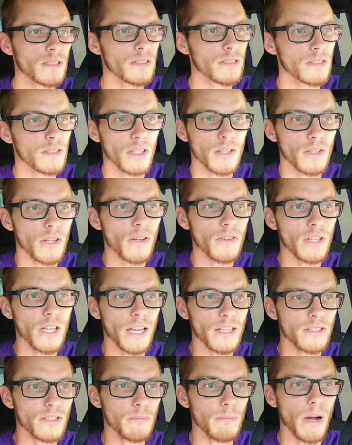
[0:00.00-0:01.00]
So go the
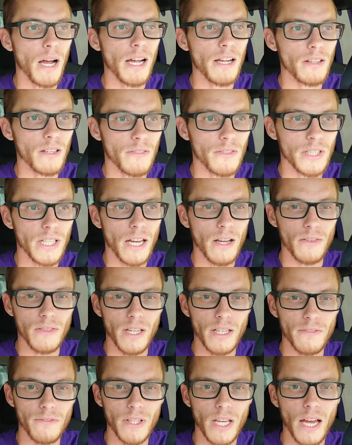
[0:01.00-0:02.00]
extra mile every now and
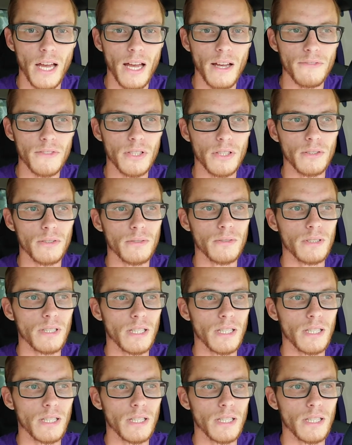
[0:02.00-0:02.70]
then if you have to.